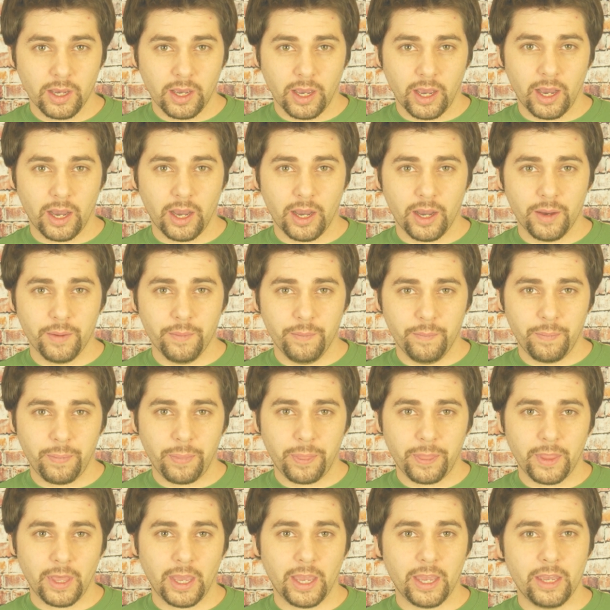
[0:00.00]

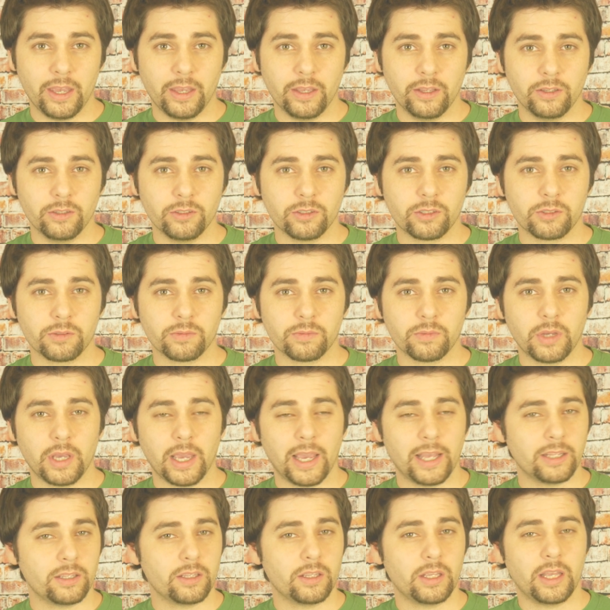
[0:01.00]
And
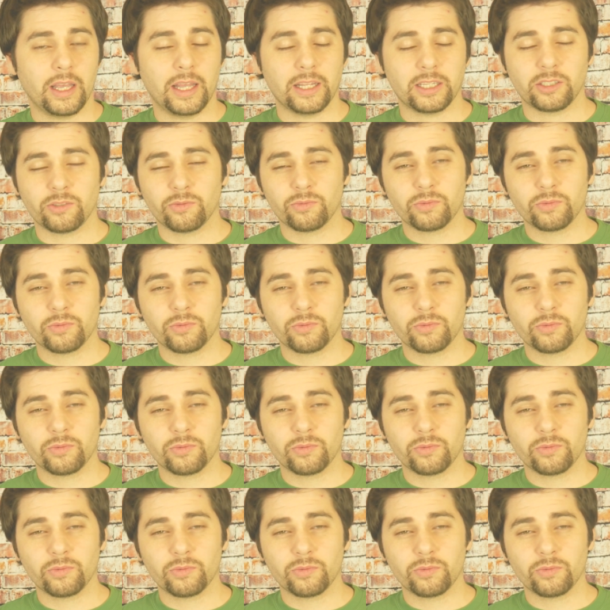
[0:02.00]
it's